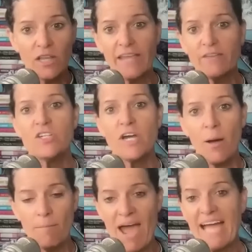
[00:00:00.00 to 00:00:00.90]
a
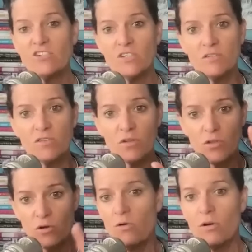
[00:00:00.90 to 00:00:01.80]
lifestyle matches
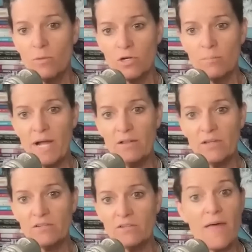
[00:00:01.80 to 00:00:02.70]
their hormonal
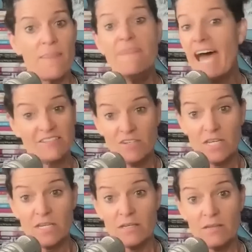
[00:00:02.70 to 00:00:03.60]
balance and that's
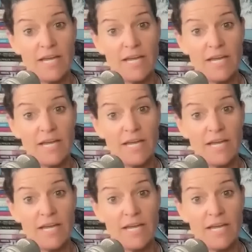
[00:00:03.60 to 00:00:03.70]
key.